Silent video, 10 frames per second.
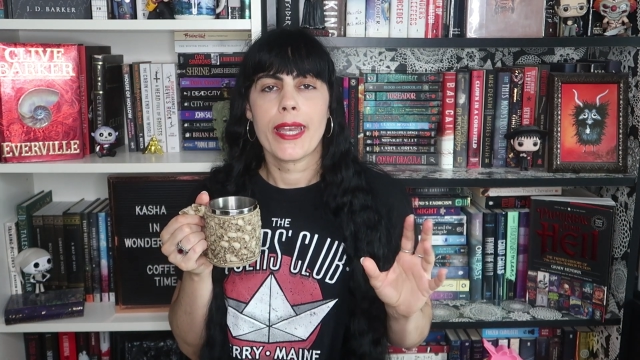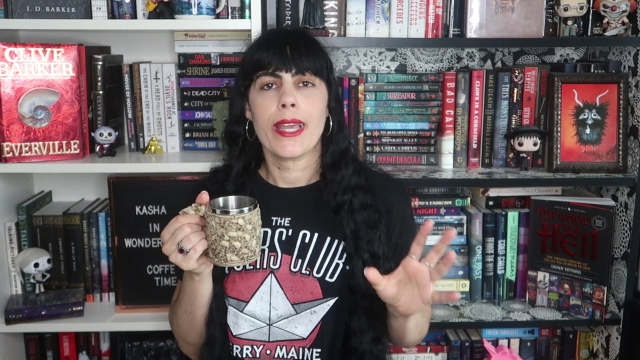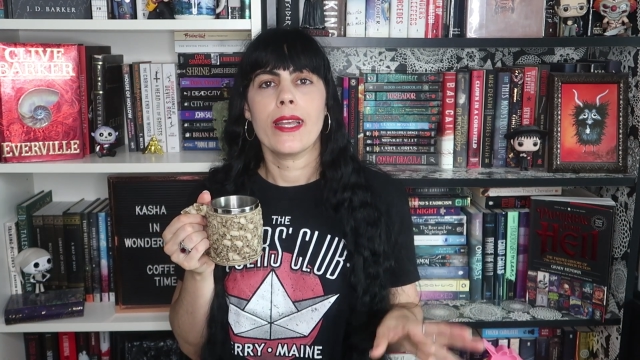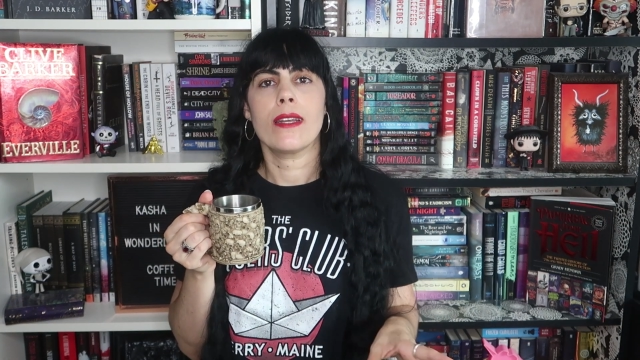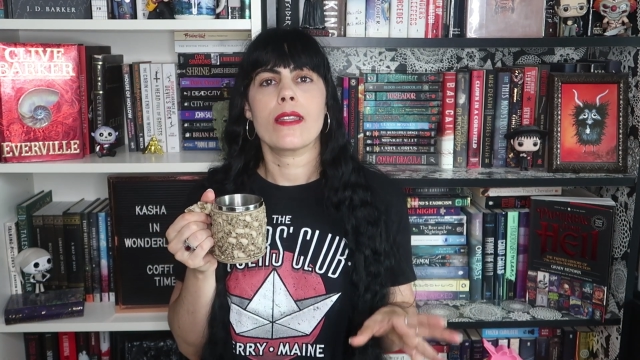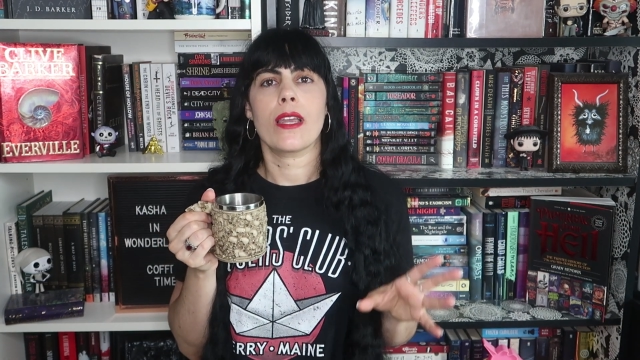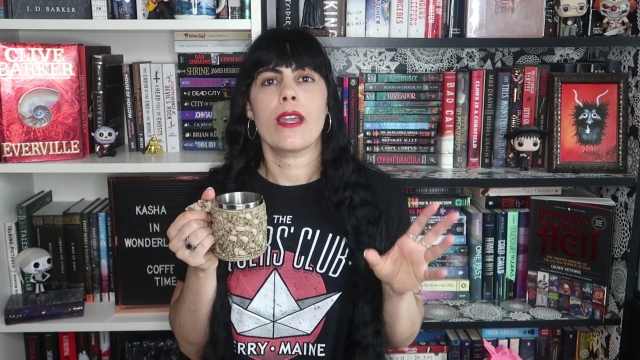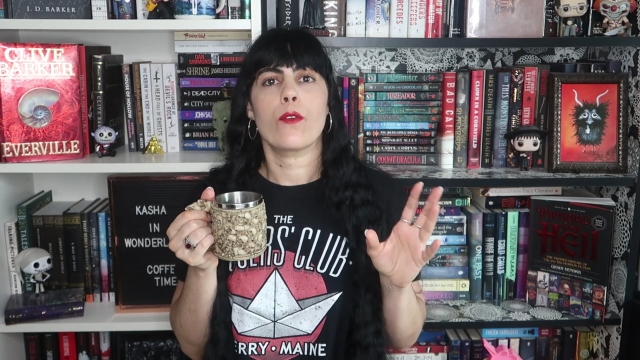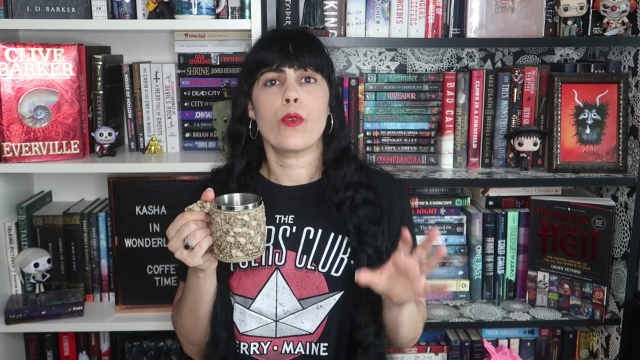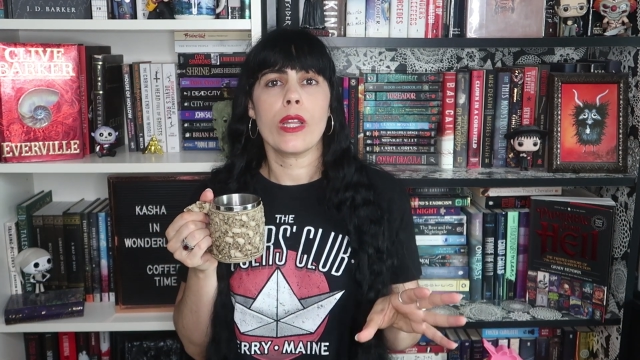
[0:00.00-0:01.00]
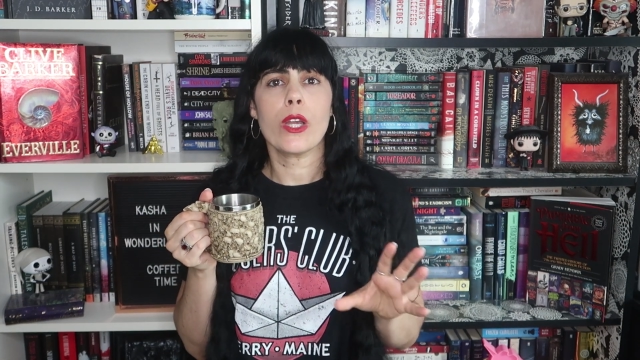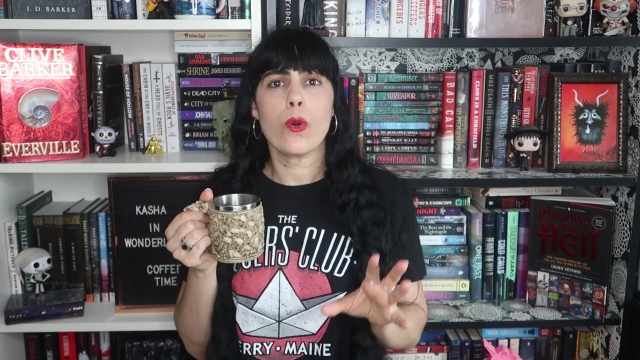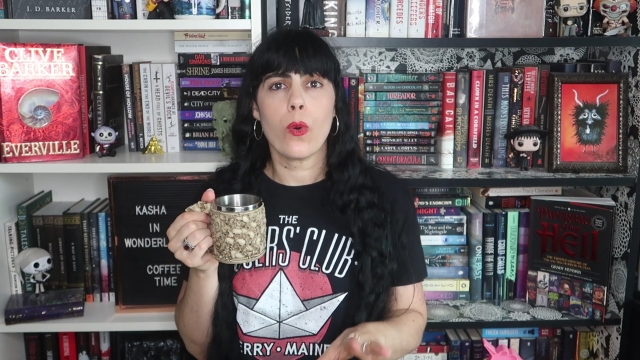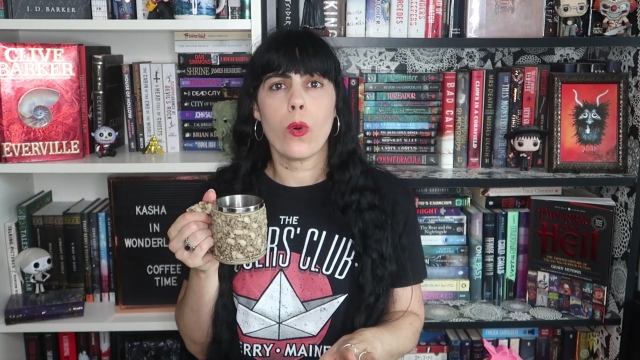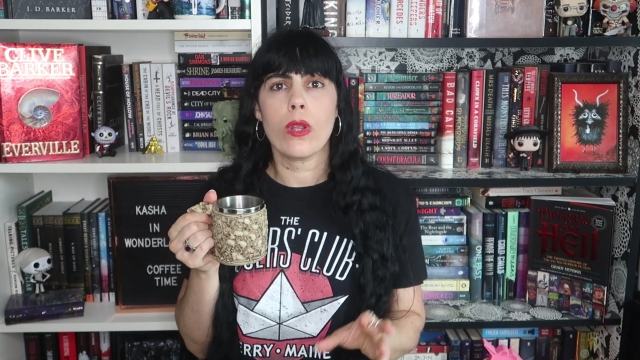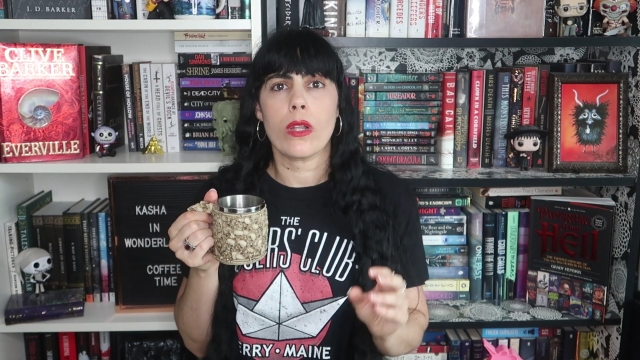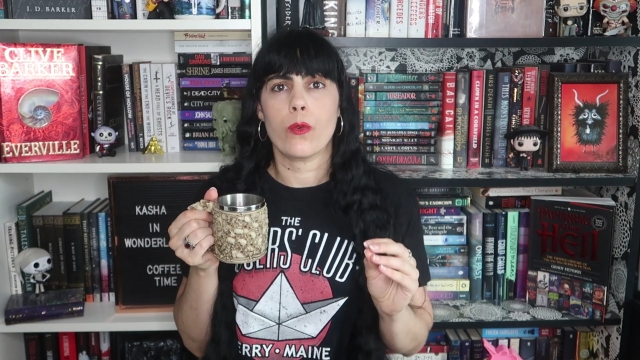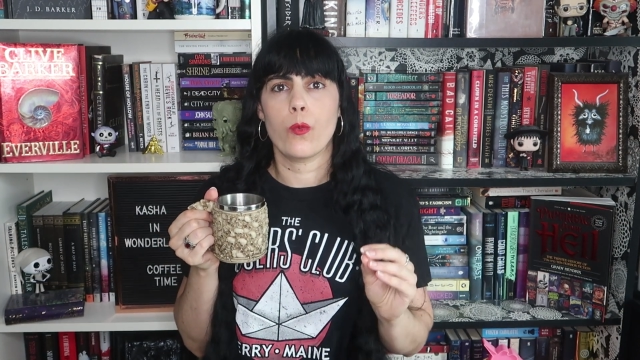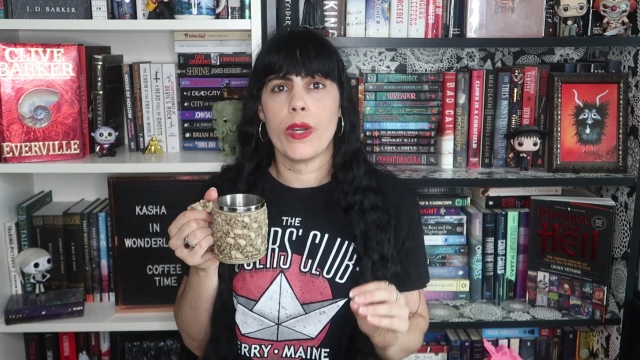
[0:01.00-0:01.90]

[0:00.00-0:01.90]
It is a really cool